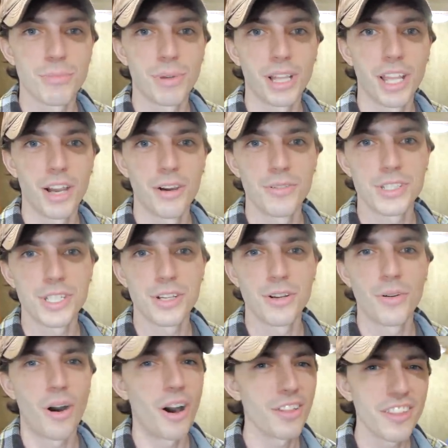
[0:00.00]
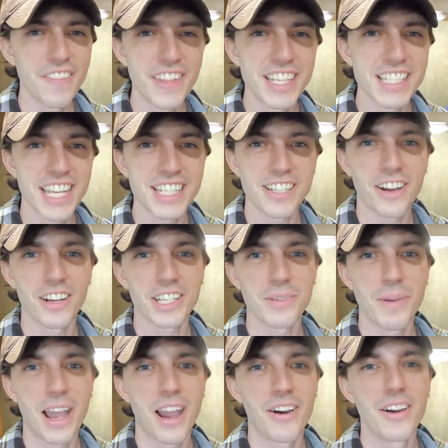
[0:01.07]
below to all the things I talked
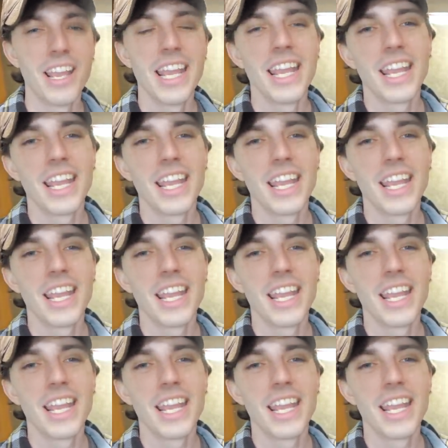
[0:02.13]
about